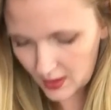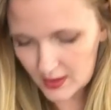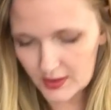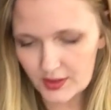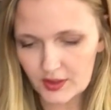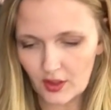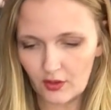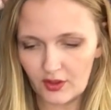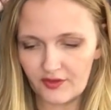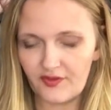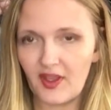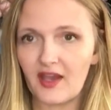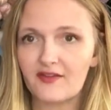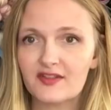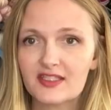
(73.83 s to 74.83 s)
So if
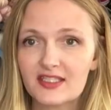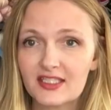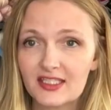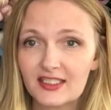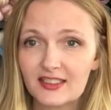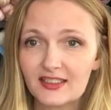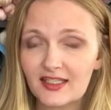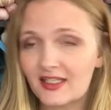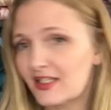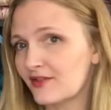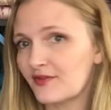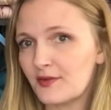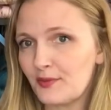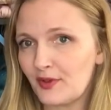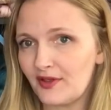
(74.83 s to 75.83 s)
you haven't seen any
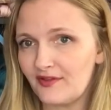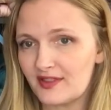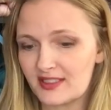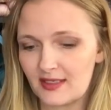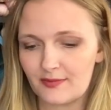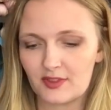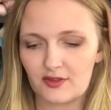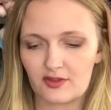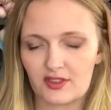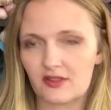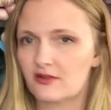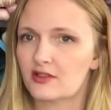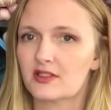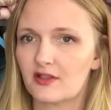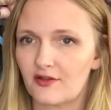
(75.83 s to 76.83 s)
of the previous episodes, I'll
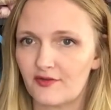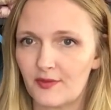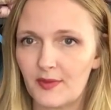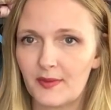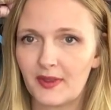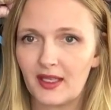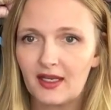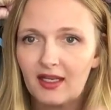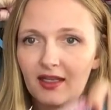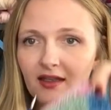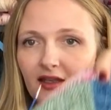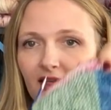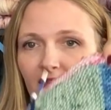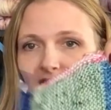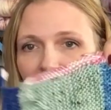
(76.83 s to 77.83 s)
just start from the beginning.
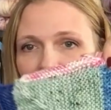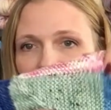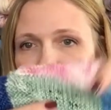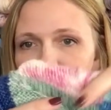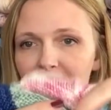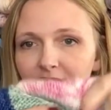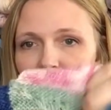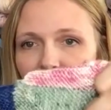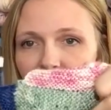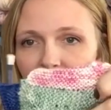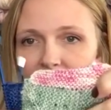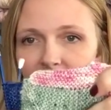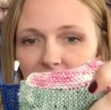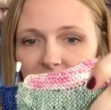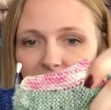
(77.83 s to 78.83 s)
And this one
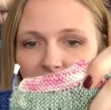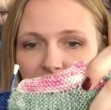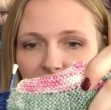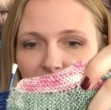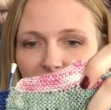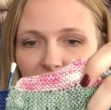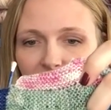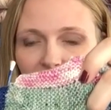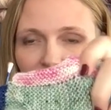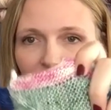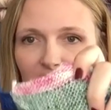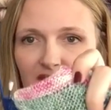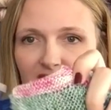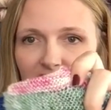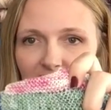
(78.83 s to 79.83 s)
here
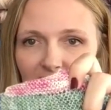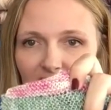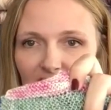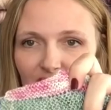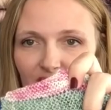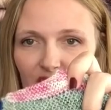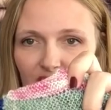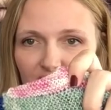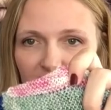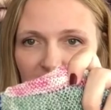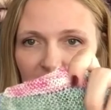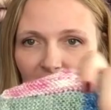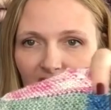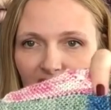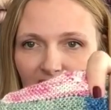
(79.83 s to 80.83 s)
was the first
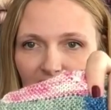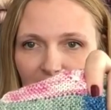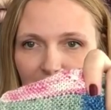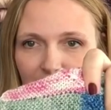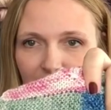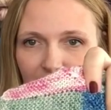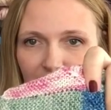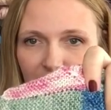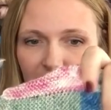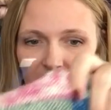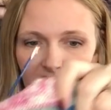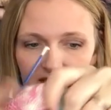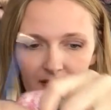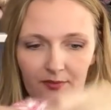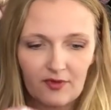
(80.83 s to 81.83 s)
color,
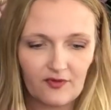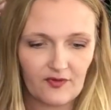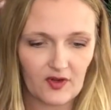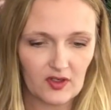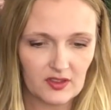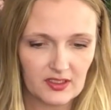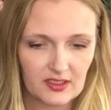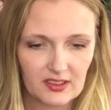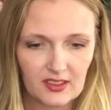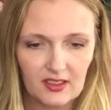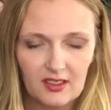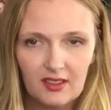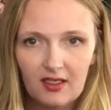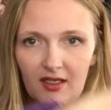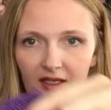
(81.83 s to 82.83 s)
December 1st,
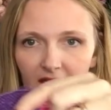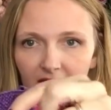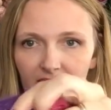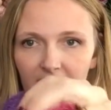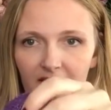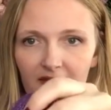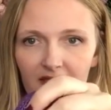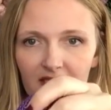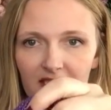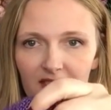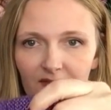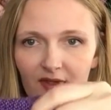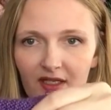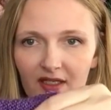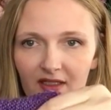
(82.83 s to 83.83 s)
and then this
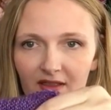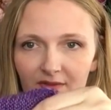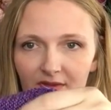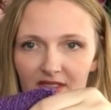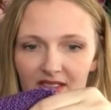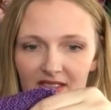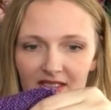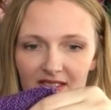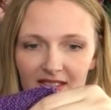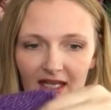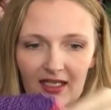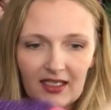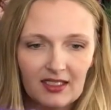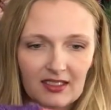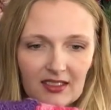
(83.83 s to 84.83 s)
one was the
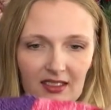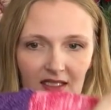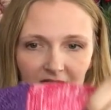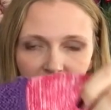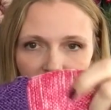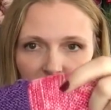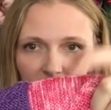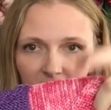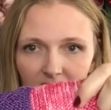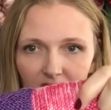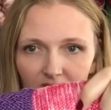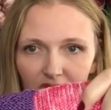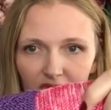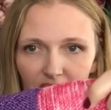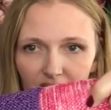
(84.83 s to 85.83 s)
second, the
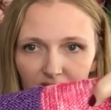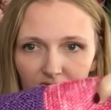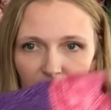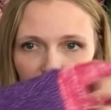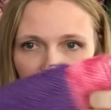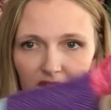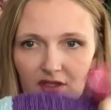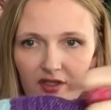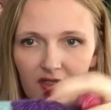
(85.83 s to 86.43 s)
third,